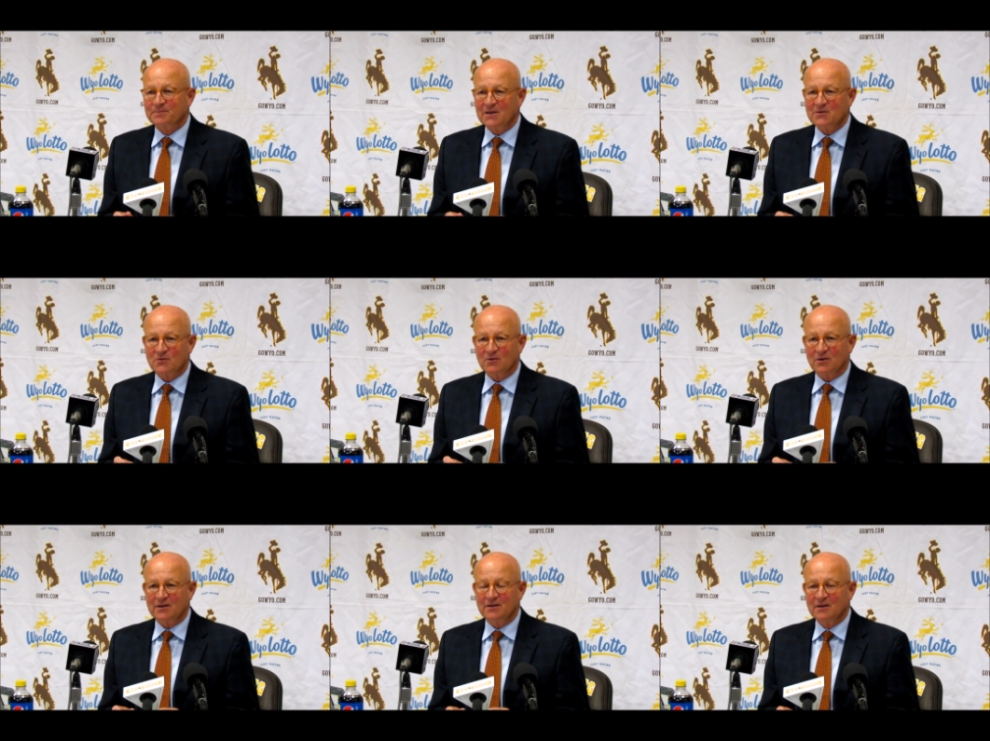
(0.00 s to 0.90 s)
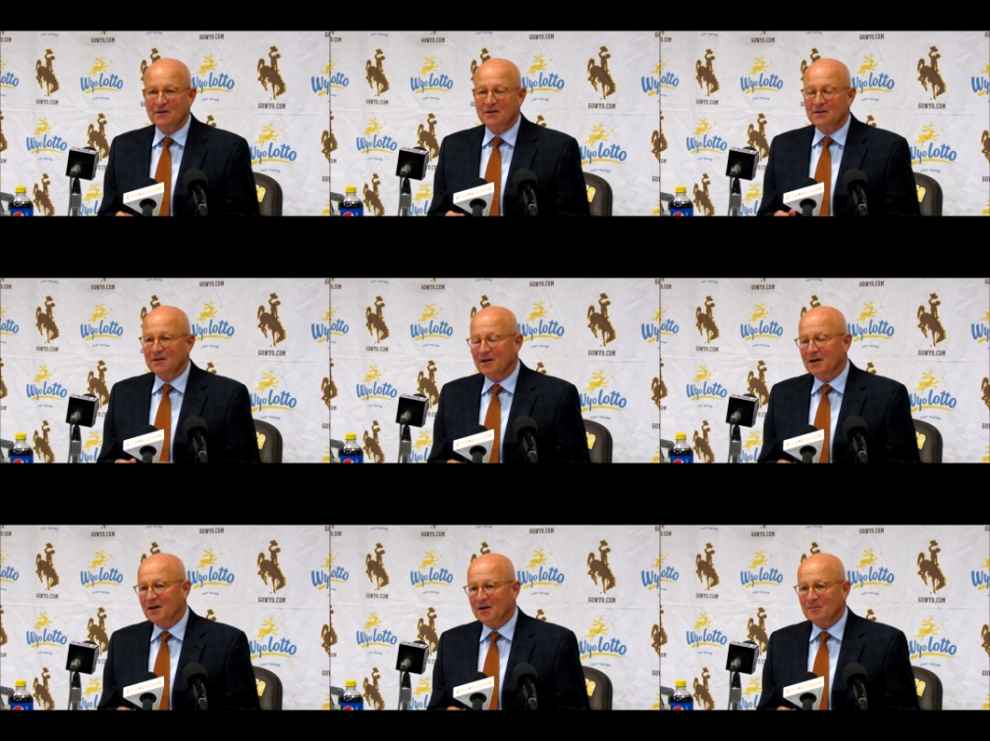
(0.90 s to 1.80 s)
He certainly,
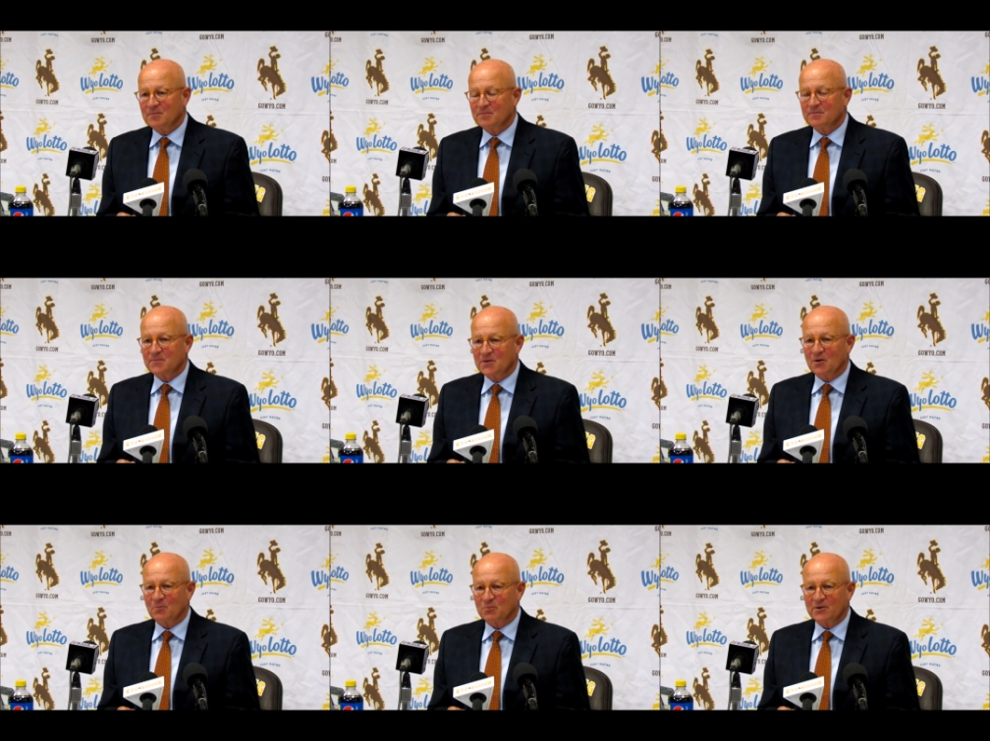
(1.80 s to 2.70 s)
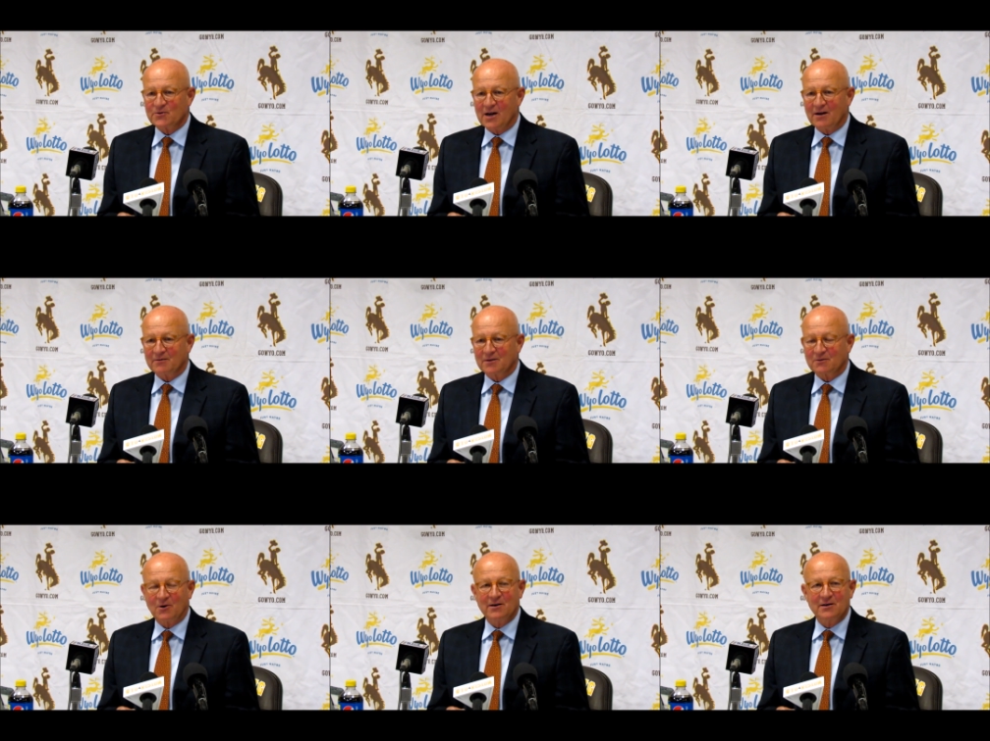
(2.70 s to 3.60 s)
you know, brings out a
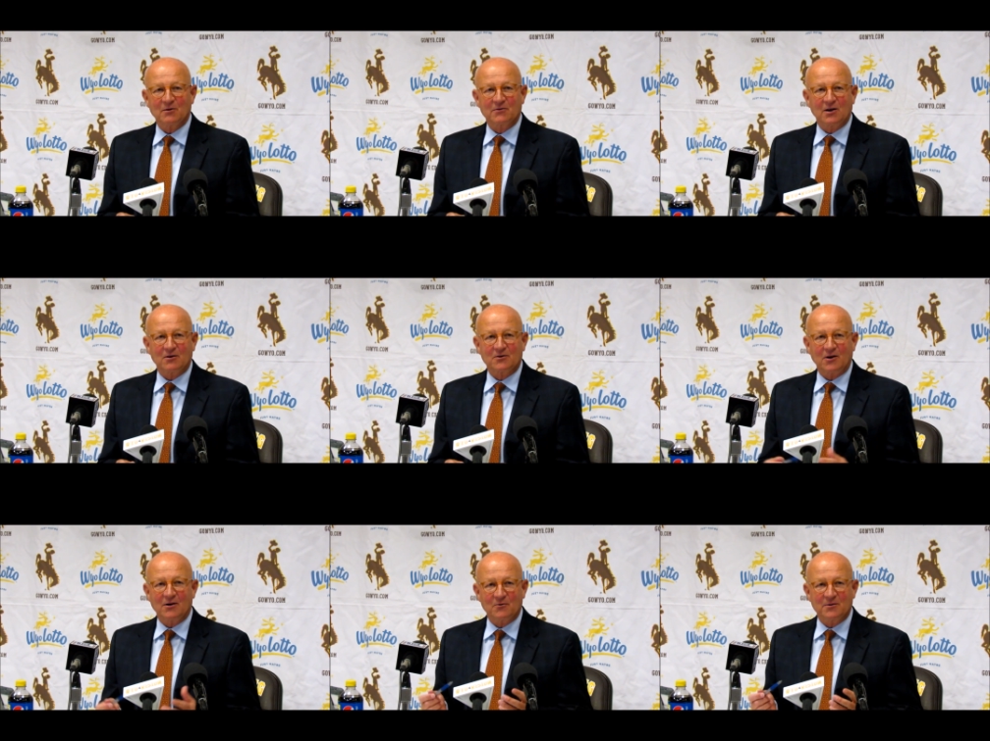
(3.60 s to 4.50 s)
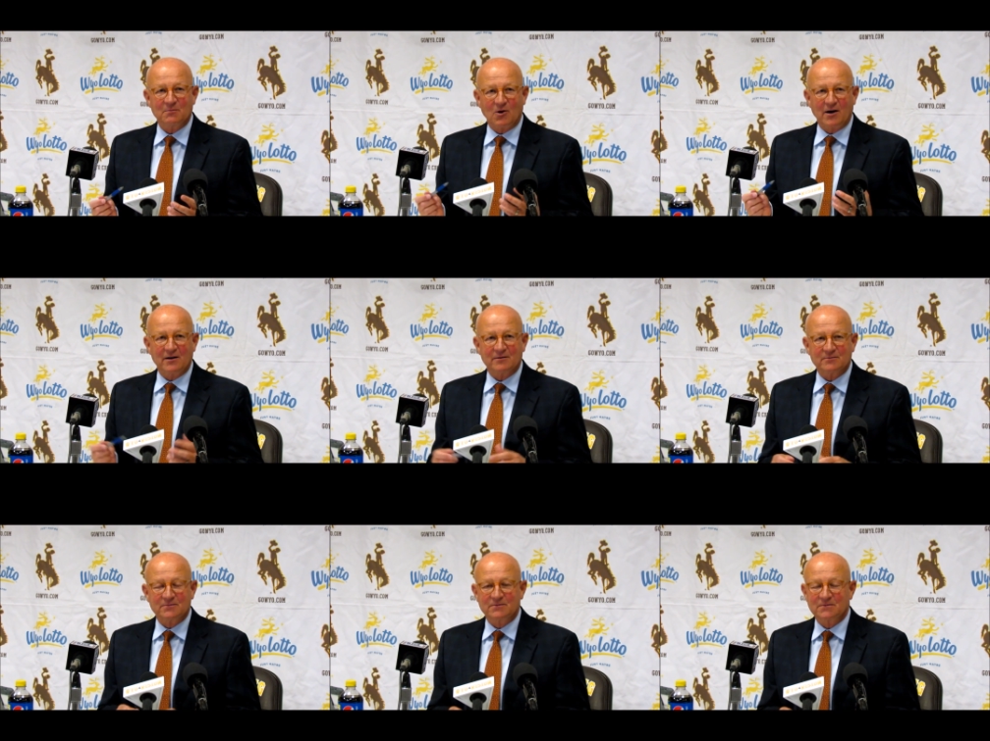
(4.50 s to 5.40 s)
great deal of character. I know we brought a
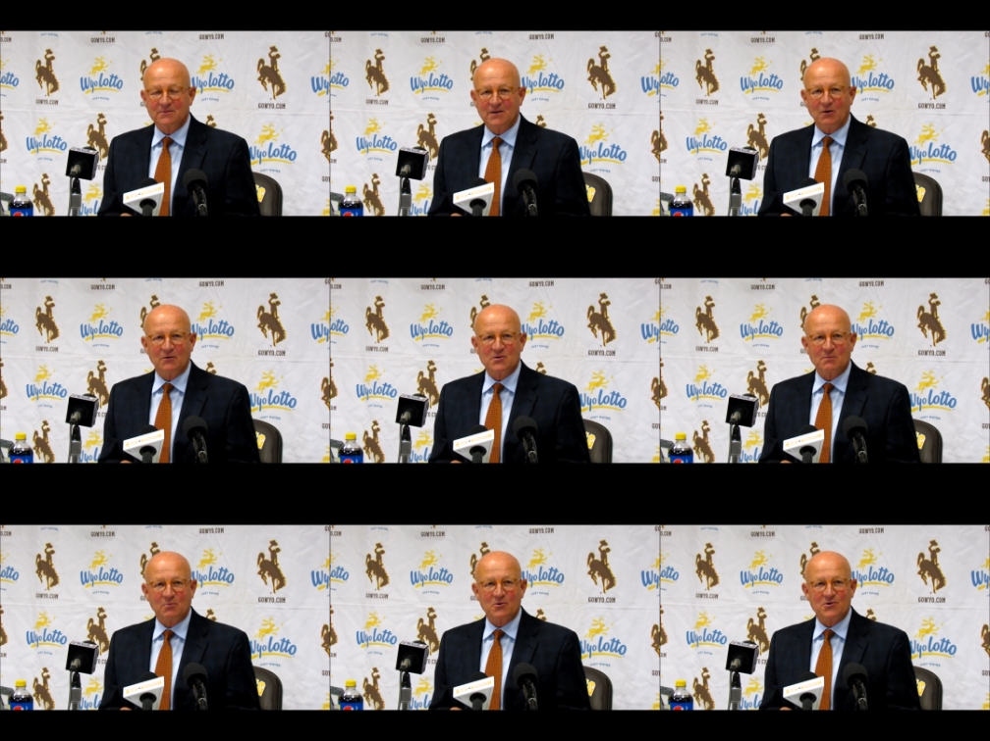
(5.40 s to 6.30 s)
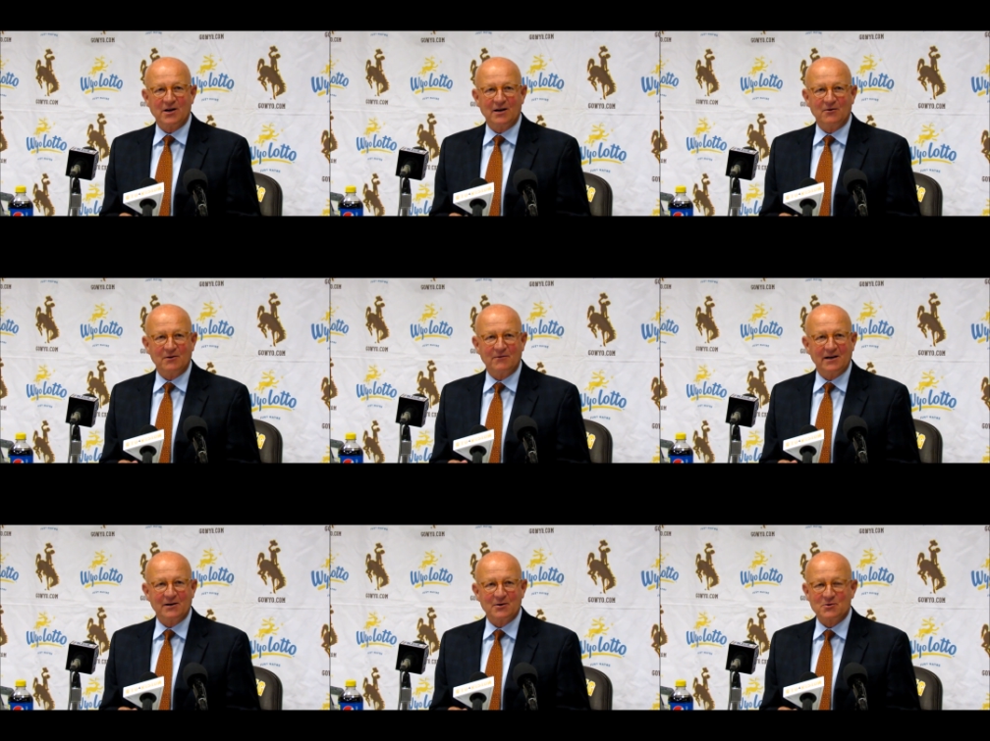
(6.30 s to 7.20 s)
Elvis impersonator to
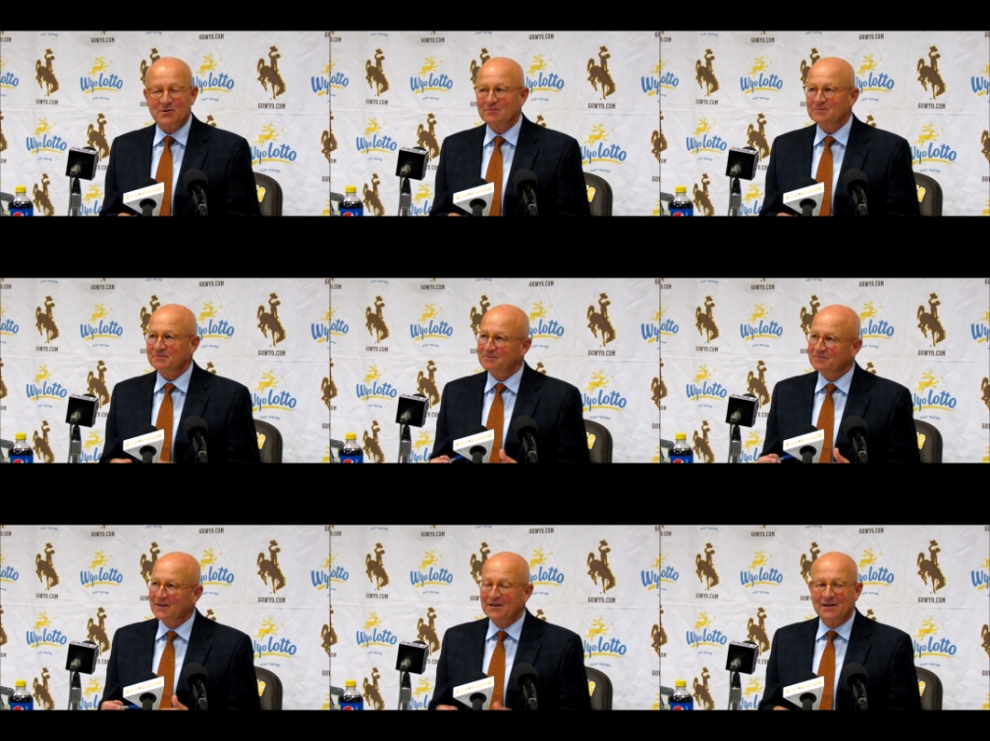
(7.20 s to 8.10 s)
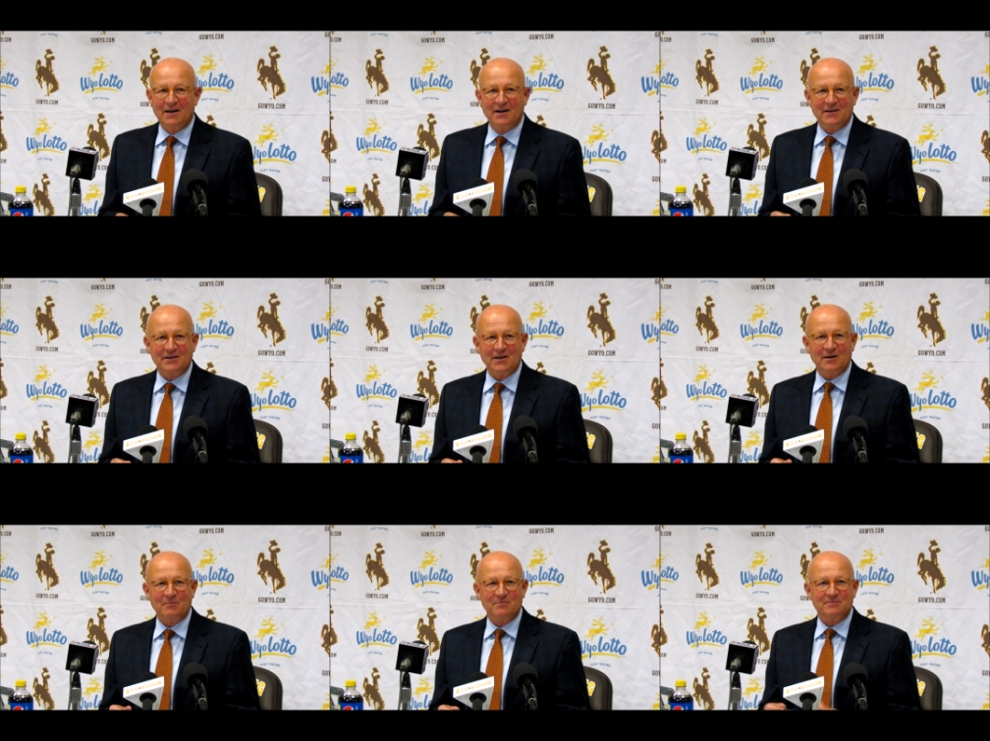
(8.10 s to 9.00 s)
Vegas, and I think he had a